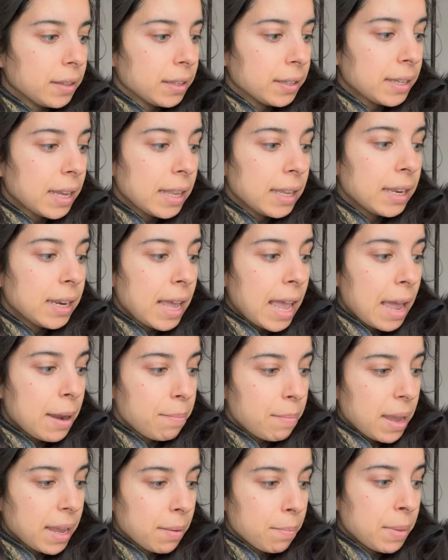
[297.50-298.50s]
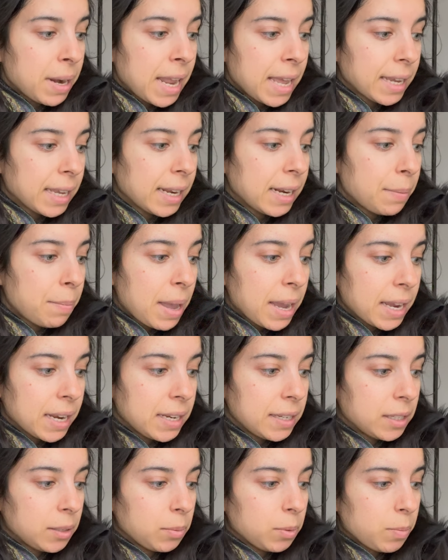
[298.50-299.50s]
cellular and molecular
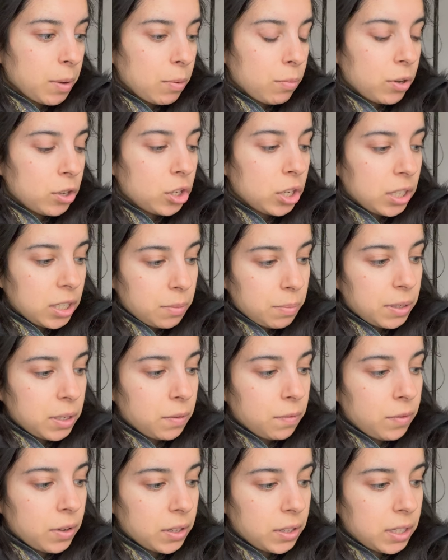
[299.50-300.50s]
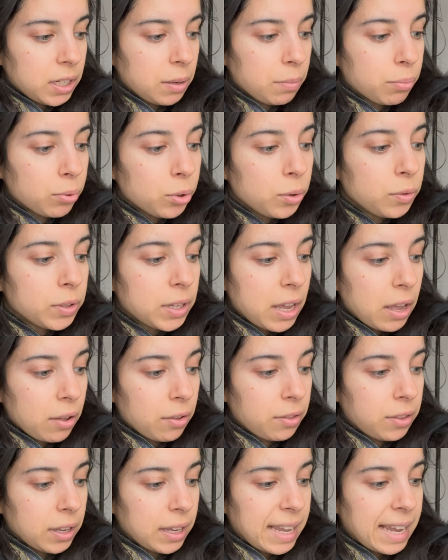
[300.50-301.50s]
mechanisms by which intermittent fasting improves
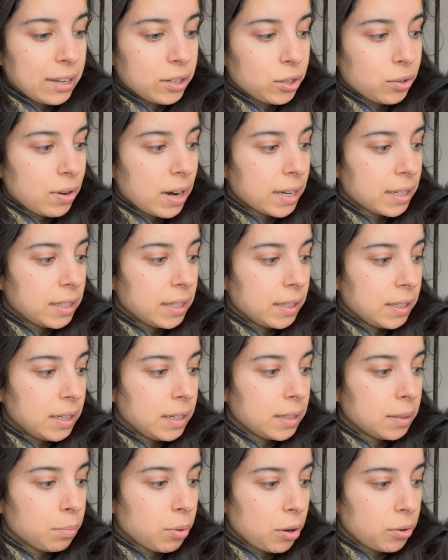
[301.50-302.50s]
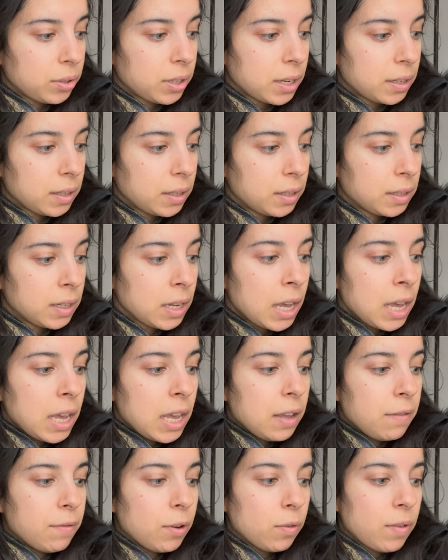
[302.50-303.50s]
health and counteracts disease processes
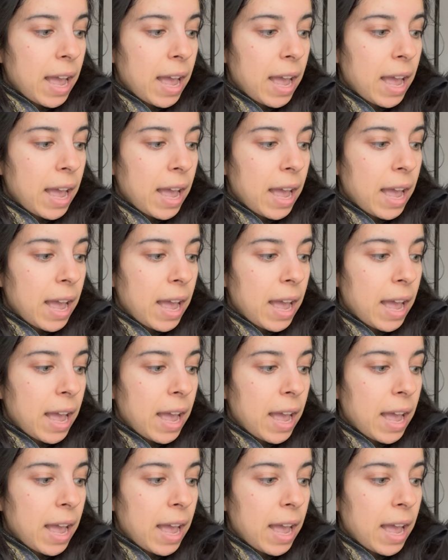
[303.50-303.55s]
involve